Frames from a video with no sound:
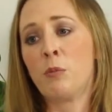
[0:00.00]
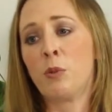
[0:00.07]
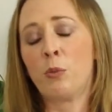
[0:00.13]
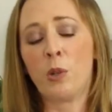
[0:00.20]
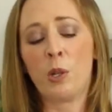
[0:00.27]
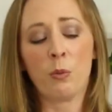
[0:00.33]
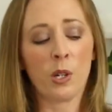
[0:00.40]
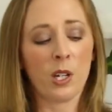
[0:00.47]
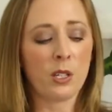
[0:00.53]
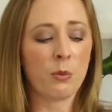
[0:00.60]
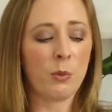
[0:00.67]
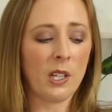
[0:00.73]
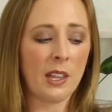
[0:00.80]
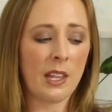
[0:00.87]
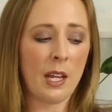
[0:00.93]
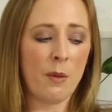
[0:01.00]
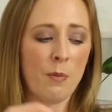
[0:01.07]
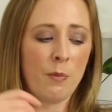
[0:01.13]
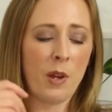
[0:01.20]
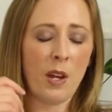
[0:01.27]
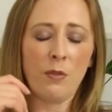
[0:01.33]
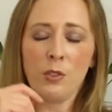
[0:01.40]
But we worked with
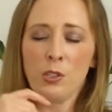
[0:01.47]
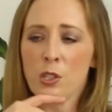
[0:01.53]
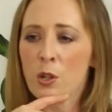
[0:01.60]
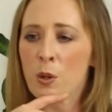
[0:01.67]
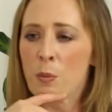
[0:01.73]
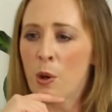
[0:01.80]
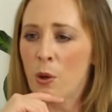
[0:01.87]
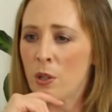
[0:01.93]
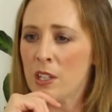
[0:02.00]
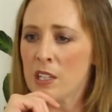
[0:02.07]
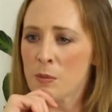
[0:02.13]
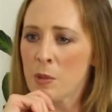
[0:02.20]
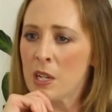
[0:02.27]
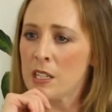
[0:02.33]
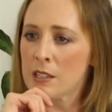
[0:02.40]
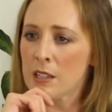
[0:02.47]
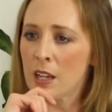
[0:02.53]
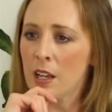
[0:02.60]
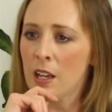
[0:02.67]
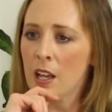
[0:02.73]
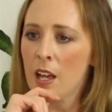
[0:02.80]
them. Do you know PAULIE'S Pizza?